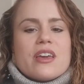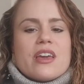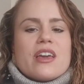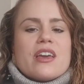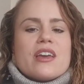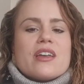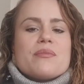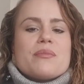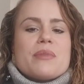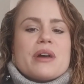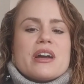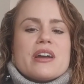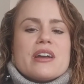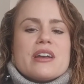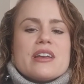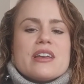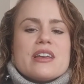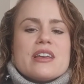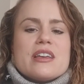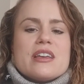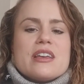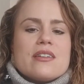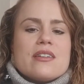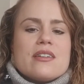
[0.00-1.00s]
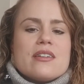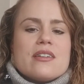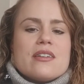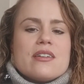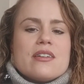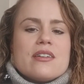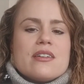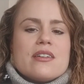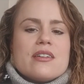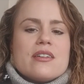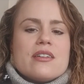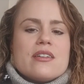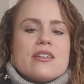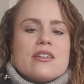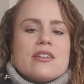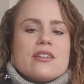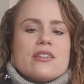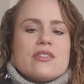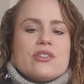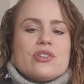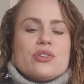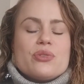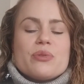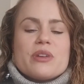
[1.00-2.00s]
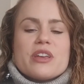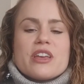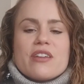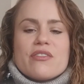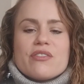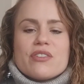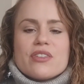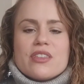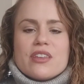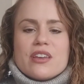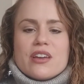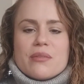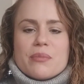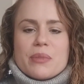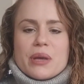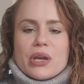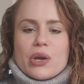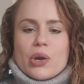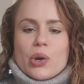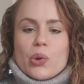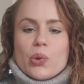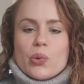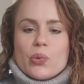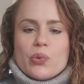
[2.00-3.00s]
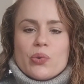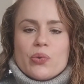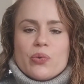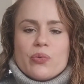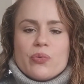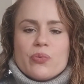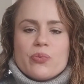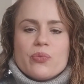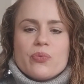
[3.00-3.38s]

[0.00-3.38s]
and my doing everything on my own.